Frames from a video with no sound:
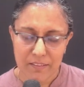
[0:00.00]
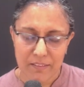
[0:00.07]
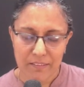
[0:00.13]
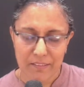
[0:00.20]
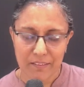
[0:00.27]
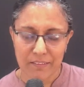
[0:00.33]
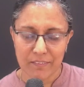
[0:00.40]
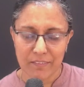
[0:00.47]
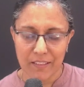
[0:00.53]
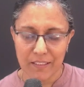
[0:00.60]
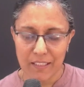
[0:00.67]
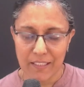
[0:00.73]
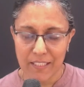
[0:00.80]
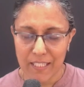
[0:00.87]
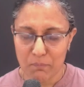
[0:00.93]
uh,
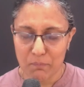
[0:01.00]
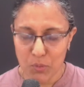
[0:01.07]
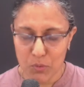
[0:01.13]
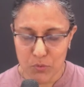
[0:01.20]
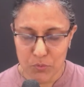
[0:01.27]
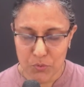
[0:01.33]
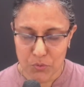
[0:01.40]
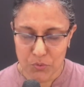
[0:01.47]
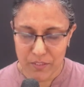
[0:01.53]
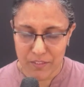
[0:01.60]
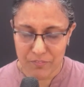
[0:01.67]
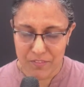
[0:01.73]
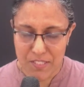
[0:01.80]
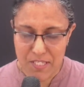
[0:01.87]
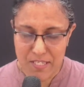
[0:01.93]
again, I'm not too sure
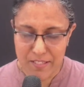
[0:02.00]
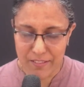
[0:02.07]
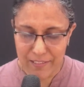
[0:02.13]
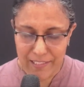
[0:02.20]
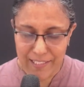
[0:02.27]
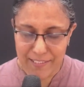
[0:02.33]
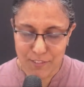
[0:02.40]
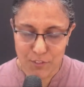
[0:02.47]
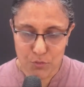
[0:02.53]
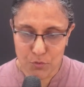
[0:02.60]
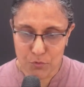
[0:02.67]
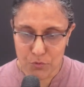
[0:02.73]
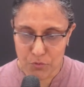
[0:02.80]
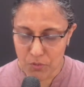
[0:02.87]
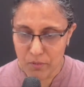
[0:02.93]
if this is related to
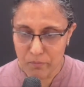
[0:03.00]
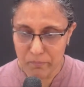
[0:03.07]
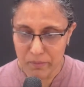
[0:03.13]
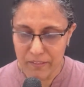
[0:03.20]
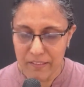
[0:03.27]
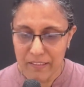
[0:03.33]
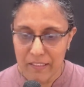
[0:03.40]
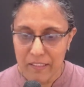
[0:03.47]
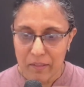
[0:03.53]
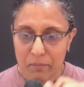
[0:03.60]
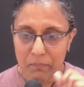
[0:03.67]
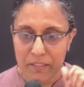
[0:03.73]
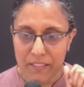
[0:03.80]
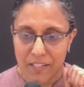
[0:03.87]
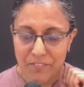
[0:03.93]
trauma,
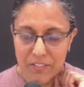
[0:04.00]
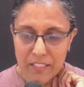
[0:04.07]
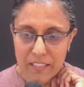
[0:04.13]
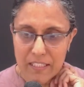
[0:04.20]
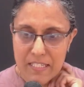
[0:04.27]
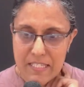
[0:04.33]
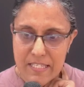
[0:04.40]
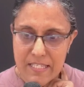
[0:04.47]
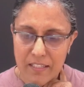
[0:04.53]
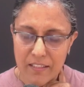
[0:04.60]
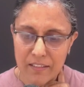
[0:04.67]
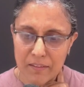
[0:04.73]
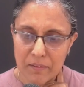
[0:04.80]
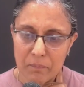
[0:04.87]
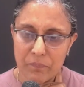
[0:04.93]
but nevertheless,
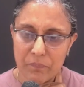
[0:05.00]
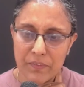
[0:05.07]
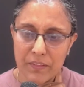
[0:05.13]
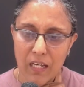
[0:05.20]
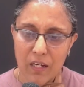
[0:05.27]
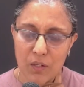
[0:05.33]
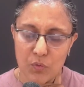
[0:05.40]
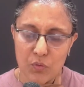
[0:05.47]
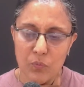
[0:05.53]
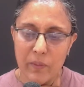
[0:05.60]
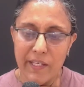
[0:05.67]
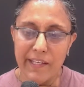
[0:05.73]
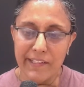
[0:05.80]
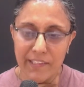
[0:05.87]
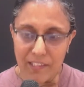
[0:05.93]
um, how do we
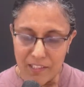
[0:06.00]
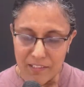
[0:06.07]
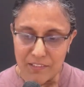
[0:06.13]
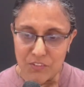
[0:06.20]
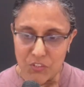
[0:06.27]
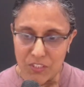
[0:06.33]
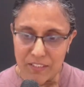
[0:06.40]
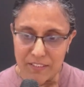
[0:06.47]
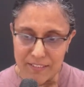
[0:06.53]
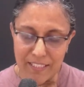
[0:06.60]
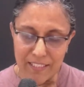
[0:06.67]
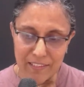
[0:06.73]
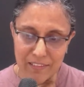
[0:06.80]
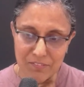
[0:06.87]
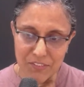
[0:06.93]
encourage
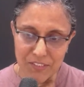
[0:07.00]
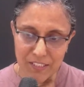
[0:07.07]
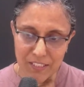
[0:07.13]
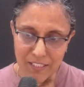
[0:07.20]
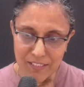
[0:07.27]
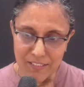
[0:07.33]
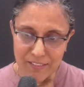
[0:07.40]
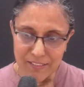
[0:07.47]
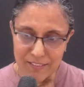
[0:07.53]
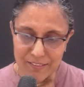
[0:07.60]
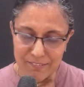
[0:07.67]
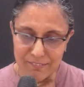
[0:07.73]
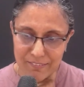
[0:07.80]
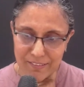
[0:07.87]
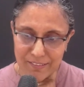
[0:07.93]
ourselves is,
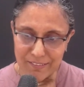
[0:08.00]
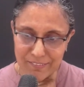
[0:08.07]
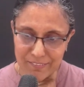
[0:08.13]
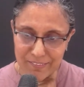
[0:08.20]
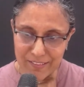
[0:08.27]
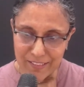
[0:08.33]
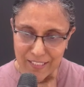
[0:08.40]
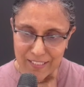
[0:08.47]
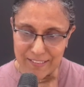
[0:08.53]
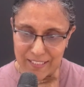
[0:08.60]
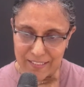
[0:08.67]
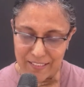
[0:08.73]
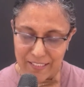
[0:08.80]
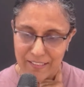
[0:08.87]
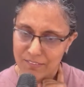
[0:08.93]
uh, yes, I
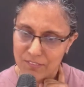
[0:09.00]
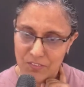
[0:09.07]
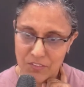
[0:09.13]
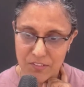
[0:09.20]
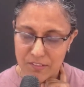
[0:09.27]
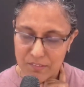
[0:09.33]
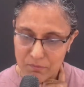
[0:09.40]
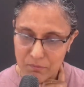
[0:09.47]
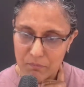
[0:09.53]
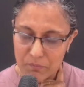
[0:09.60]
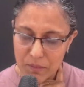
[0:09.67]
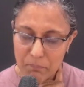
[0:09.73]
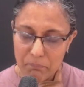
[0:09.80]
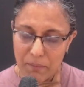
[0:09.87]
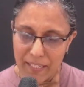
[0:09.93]
think just
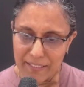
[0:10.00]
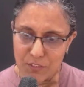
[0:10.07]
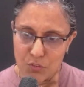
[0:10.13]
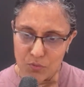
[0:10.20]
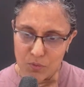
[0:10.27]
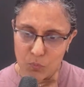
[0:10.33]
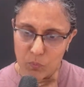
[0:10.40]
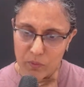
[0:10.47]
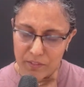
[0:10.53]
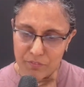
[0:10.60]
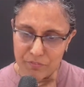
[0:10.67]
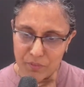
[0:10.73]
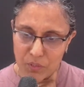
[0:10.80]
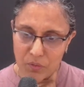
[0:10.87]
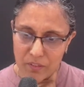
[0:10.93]
the, back to the word
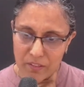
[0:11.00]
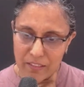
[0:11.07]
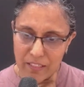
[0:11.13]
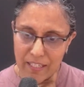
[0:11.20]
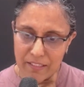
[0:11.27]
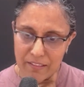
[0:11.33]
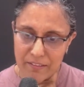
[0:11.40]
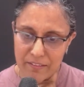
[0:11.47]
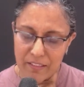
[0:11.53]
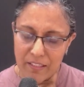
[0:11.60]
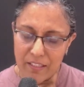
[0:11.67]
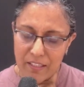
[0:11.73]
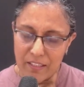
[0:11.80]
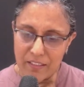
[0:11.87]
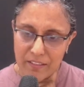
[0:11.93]
of God and
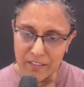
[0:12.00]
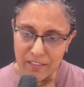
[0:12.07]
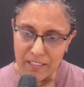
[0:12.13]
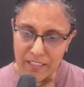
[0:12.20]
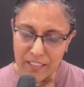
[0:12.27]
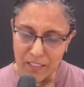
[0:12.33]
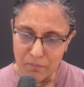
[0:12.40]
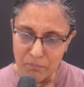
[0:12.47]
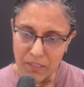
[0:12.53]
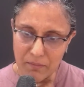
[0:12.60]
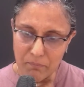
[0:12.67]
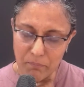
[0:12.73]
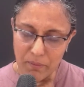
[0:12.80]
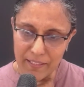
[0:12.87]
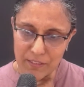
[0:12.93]
really
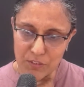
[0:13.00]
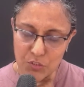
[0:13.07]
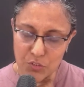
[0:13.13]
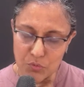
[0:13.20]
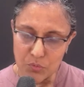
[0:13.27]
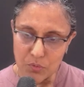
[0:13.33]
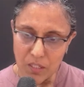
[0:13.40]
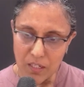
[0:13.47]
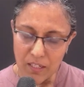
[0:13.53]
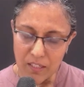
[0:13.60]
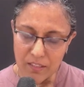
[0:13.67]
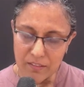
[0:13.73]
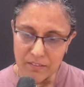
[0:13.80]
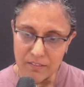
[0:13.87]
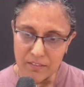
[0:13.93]
coming back to our